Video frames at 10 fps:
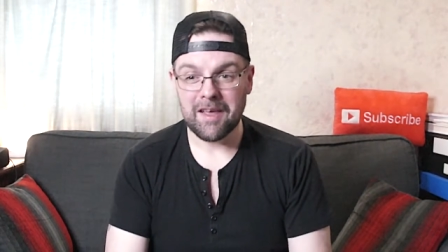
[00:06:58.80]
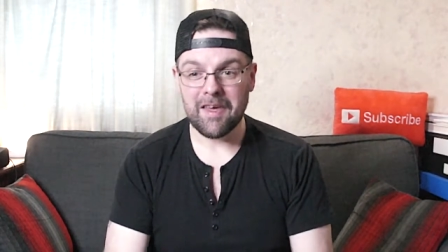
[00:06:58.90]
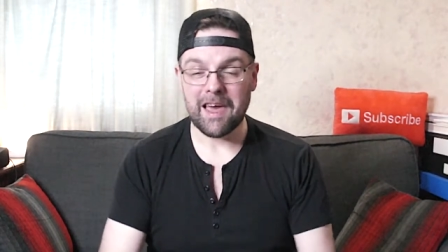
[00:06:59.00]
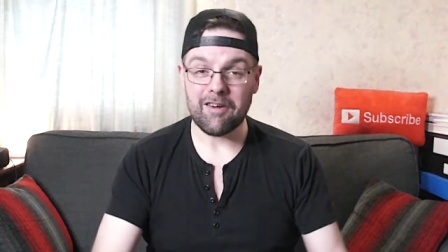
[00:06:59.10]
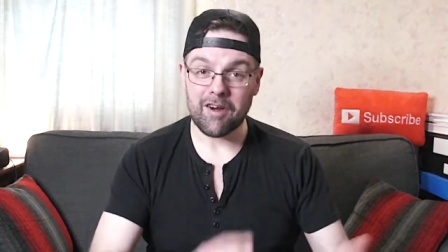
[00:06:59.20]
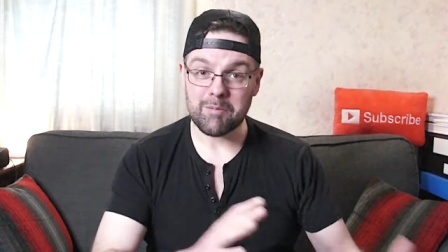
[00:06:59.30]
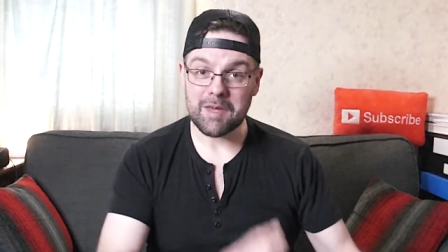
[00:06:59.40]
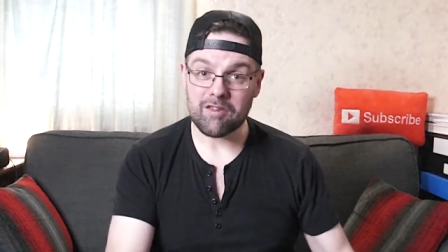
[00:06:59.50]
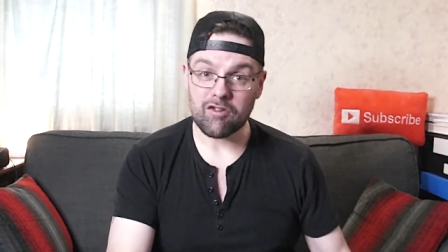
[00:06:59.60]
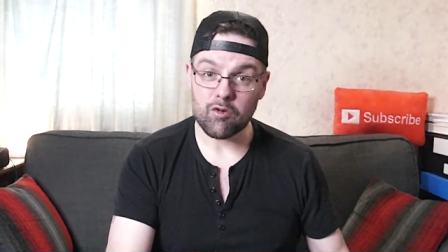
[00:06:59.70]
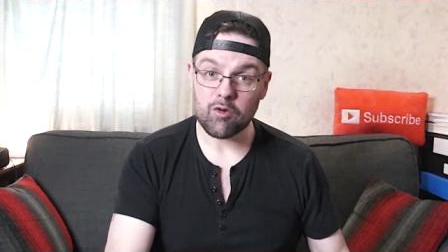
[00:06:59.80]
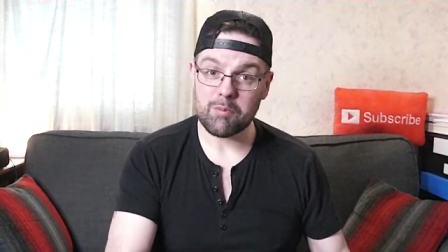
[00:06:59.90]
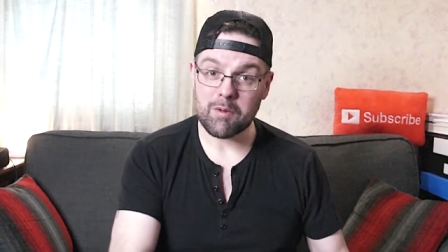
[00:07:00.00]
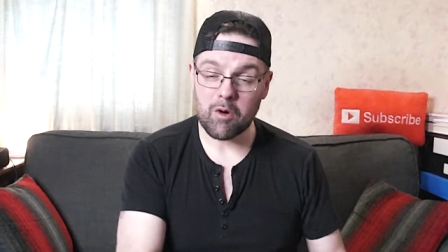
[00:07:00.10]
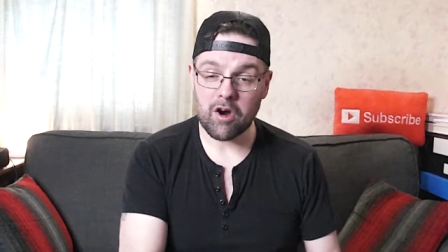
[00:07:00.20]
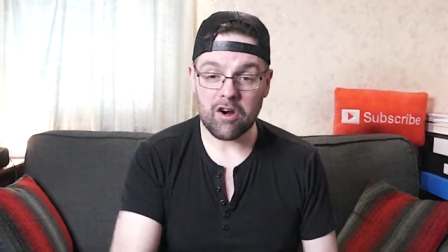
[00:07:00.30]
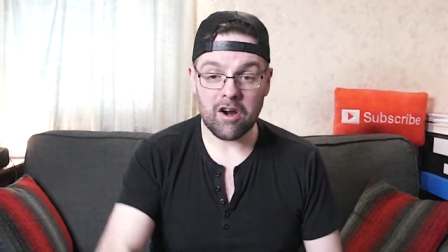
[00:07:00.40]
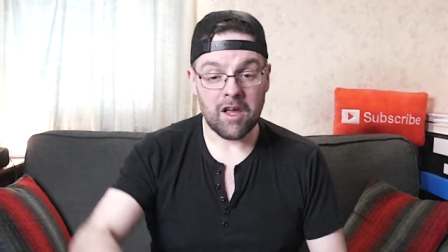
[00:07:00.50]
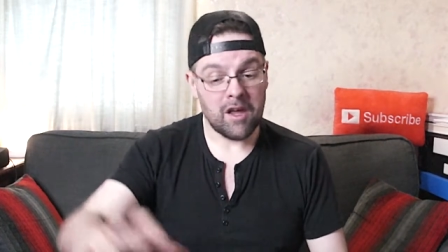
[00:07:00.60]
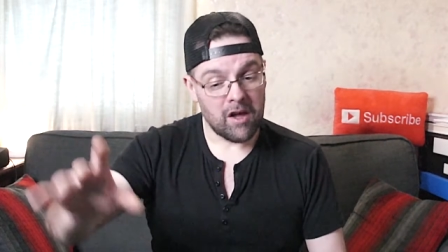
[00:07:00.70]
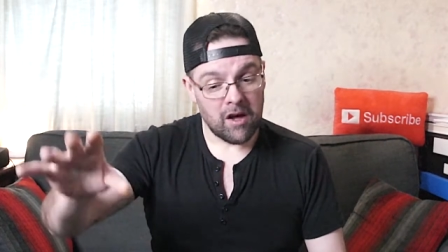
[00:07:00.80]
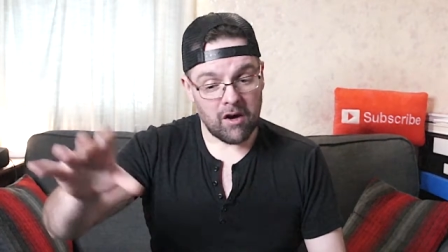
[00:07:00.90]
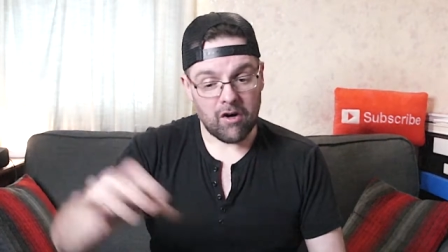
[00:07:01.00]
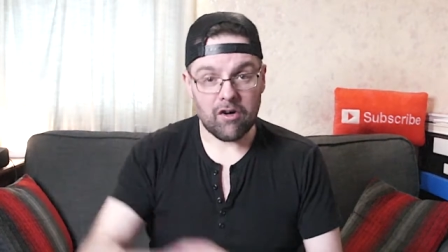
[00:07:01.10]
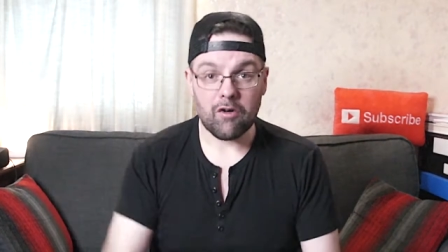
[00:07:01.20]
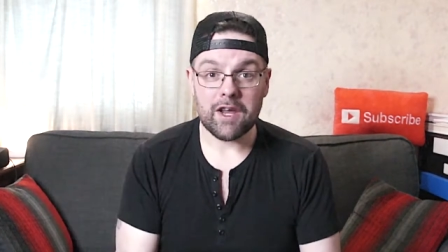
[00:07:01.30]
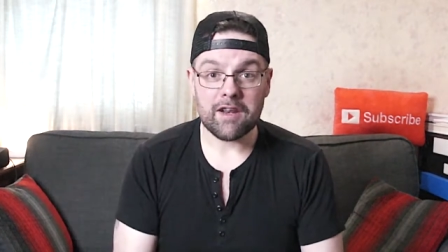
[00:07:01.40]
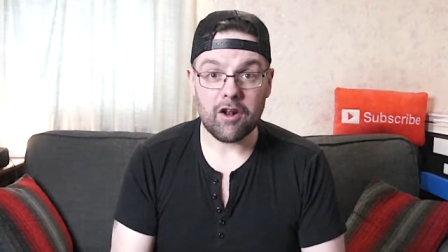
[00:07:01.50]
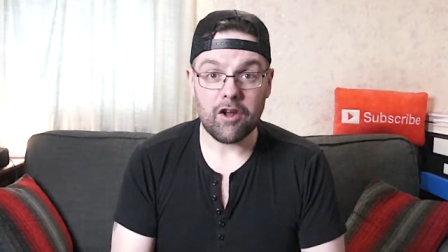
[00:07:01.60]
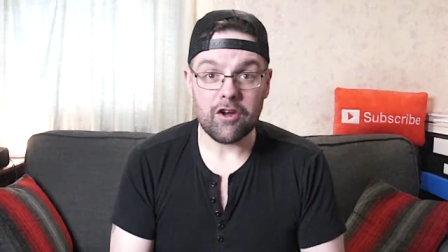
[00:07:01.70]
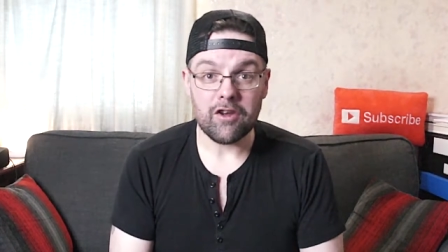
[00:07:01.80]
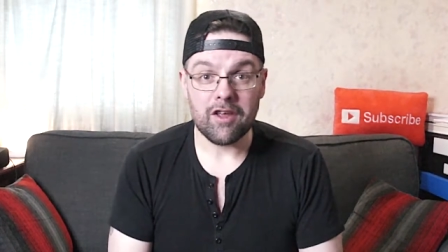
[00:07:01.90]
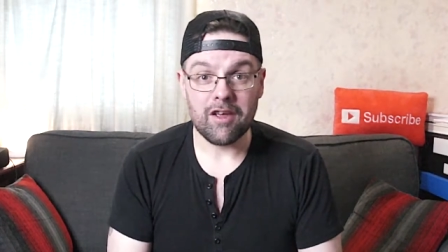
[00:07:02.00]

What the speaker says: either him getting soaked by water or a rain cloud